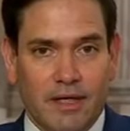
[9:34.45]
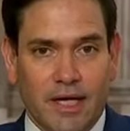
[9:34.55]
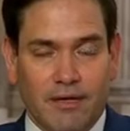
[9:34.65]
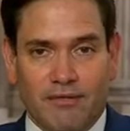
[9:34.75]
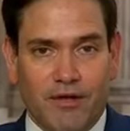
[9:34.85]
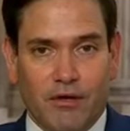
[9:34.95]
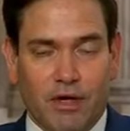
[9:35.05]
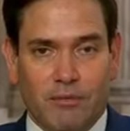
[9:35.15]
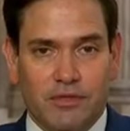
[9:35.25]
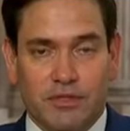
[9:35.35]
And if the federal
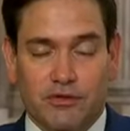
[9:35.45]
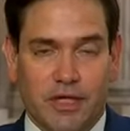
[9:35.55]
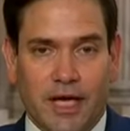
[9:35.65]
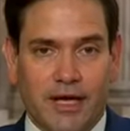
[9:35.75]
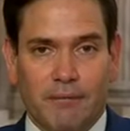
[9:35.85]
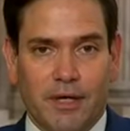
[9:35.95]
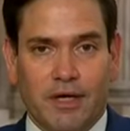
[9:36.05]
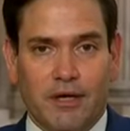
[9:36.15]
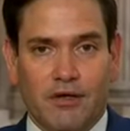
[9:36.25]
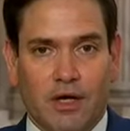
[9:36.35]
government says you can't get
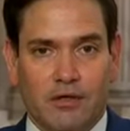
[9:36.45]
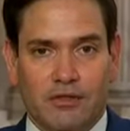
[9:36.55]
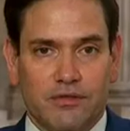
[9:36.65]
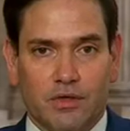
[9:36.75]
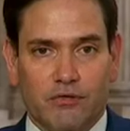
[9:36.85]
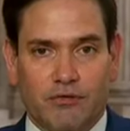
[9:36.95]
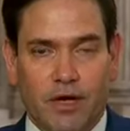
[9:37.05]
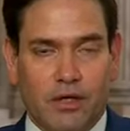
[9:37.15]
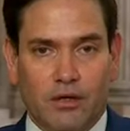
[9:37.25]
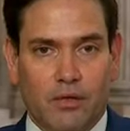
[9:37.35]
Medicare dollars if you don't
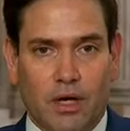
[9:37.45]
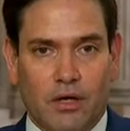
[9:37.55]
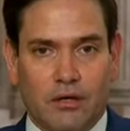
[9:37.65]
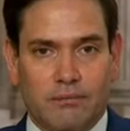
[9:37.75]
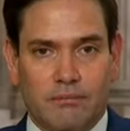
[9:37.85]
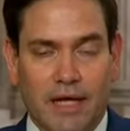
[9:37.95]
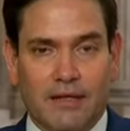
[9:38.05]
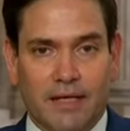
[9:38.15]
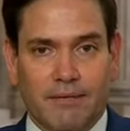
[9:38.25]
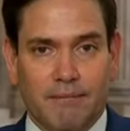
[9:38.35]
follow our
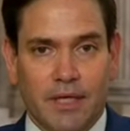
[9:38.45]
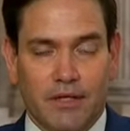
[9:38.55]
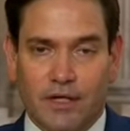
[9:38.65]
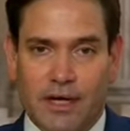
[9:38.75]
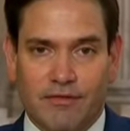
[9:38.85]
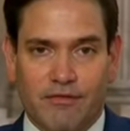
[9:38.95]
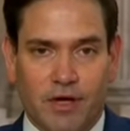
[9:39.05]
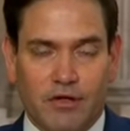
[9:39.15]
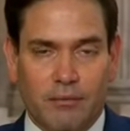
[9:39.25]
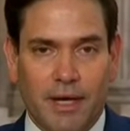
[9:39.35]
mandate, you're going to have to
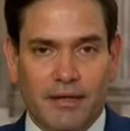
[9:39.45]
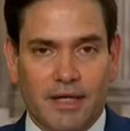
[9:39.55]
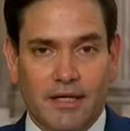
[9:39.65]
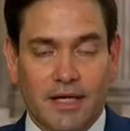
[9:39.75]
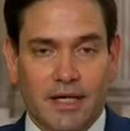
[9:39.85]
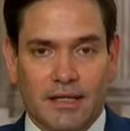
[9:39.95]
follow your mandate.